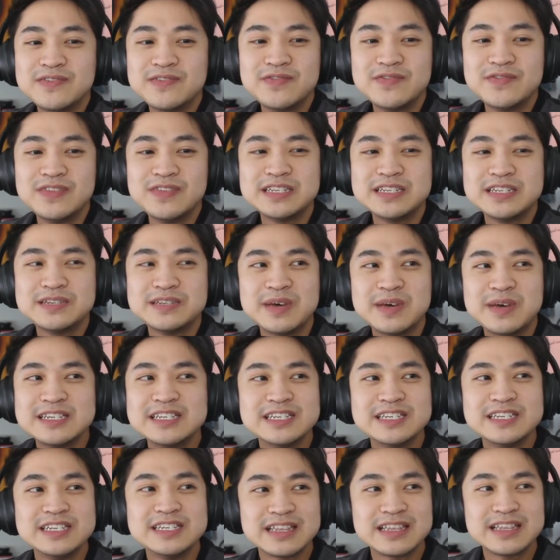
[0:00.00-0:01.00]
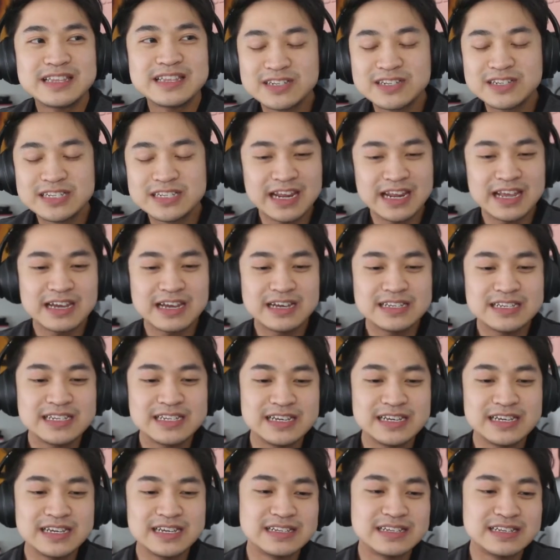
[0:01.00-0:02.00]
these messages that they're sending us
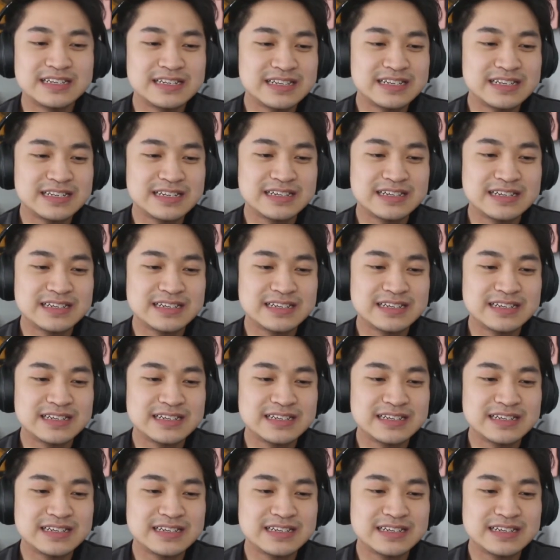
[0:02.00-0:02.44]
is